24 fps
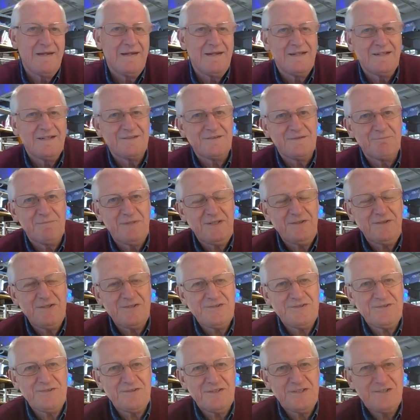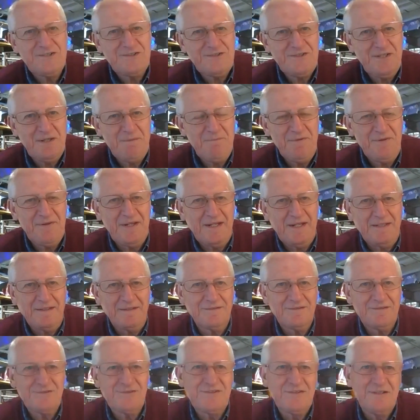it, because there are some
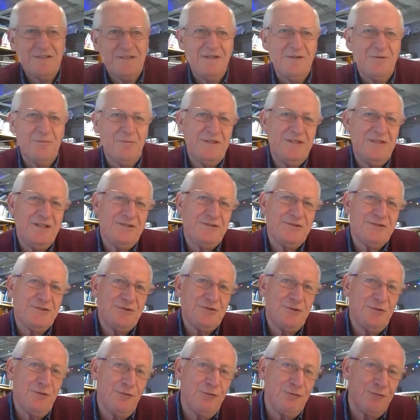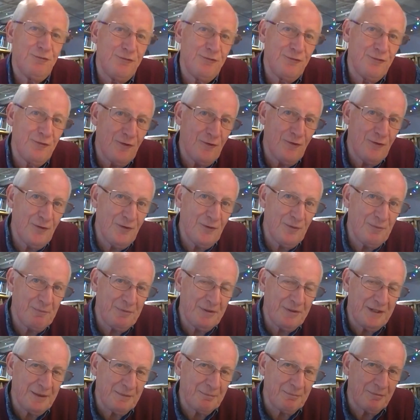things we need to do for
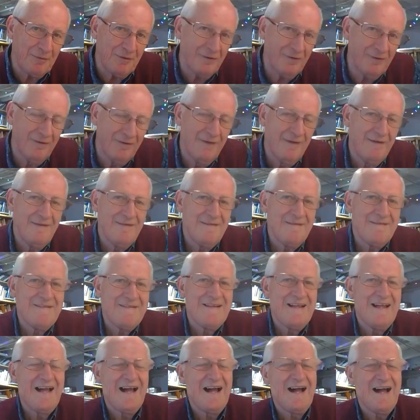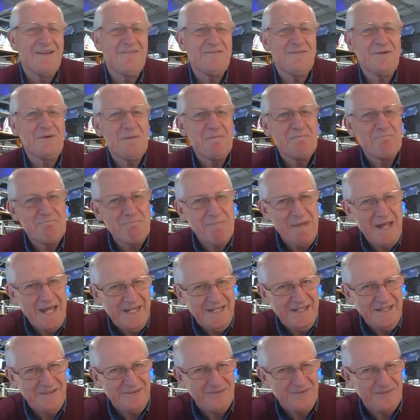people, and there are
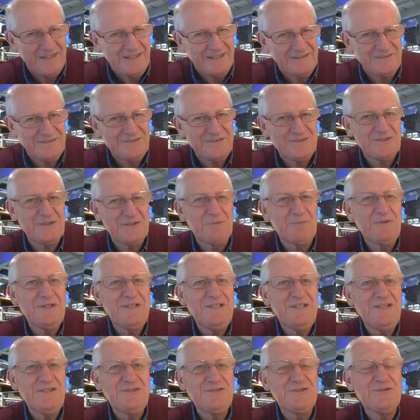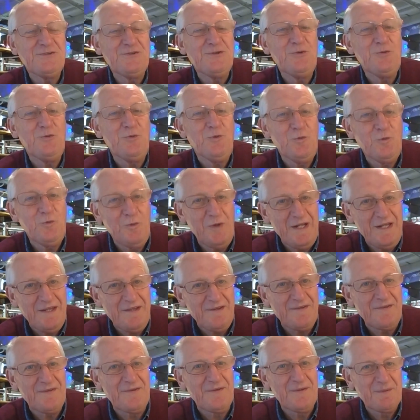many things that we need to do
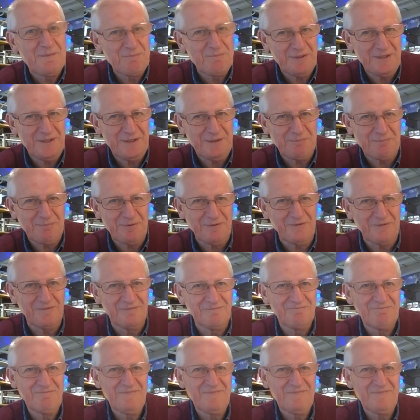with people,